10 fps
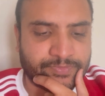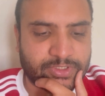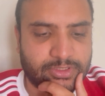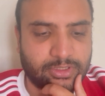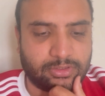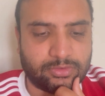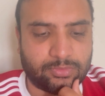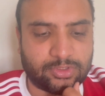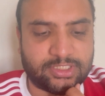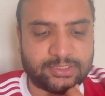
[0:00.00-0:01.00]
So
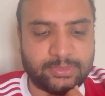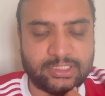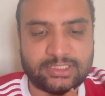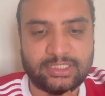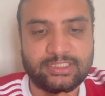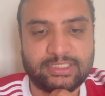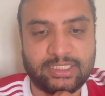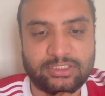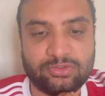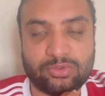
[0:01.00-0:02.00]
what this means is
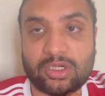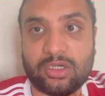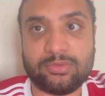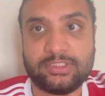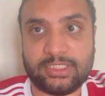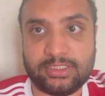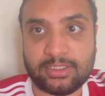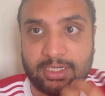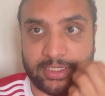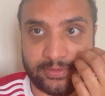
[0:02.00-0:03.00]
that your car will then
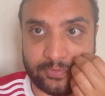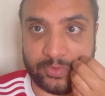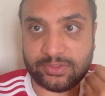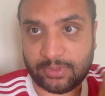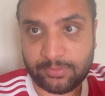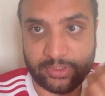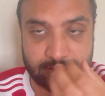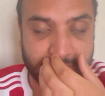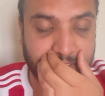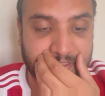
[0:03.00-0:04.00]
die, which my
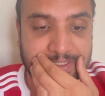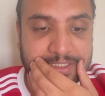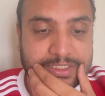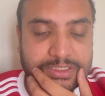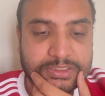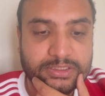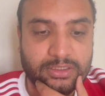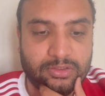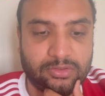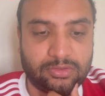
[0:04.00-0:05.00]
Prius did.
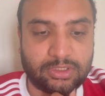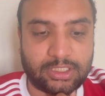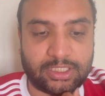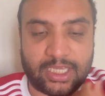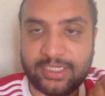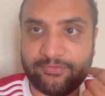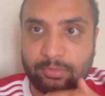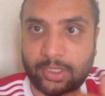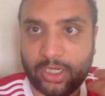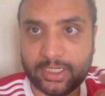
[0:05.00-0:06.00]
So and if you
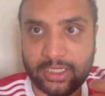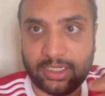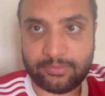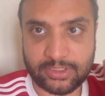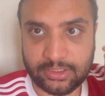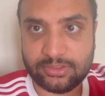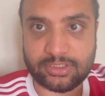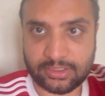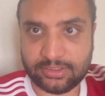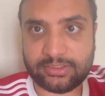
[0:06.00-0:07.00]
park it up, then you
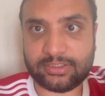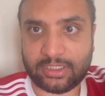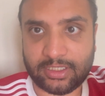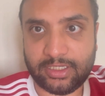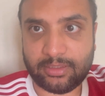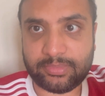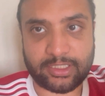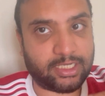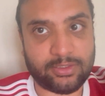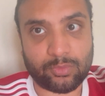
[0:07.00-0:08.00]
start it up
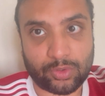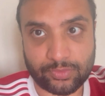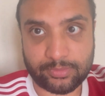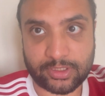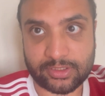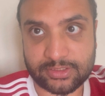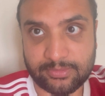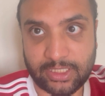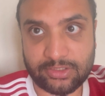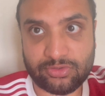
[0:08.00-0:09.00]
again, it won't, because
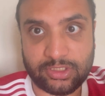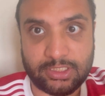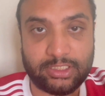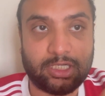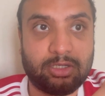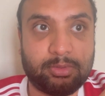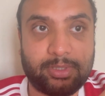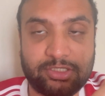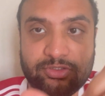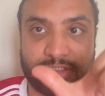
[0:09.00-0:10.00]
the hybrid
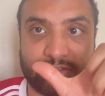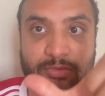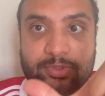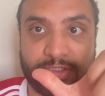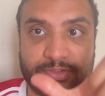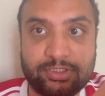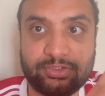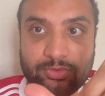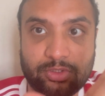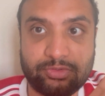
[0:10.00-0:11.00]
battery is not producing
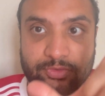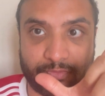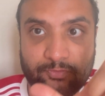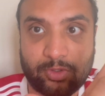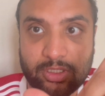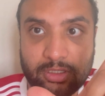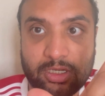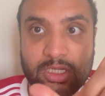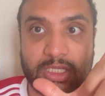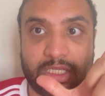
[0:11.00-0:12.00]

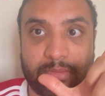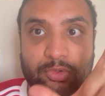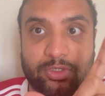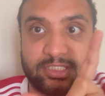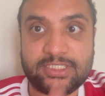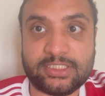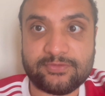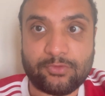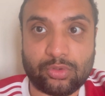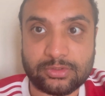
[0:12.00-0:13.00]
201.6
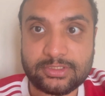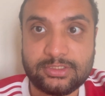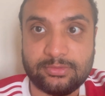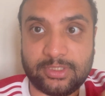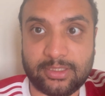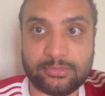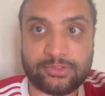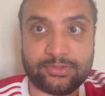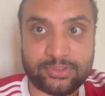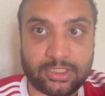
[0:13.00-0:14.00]
volts to be able
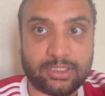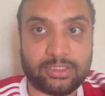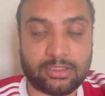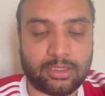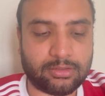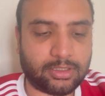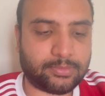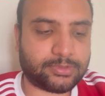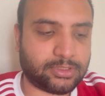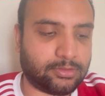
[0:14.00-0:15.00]
to start the car
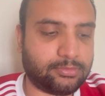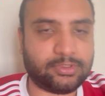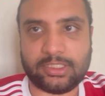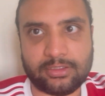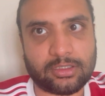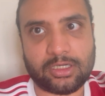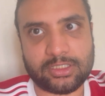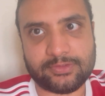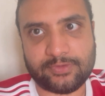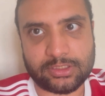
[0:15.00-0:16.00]
up. So then the
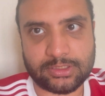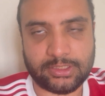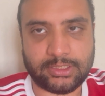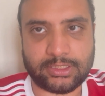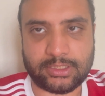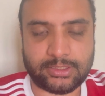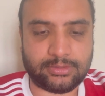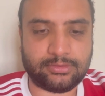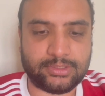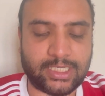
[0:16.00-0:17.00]
car is virtually
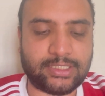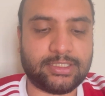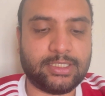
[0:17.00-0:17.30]
dead.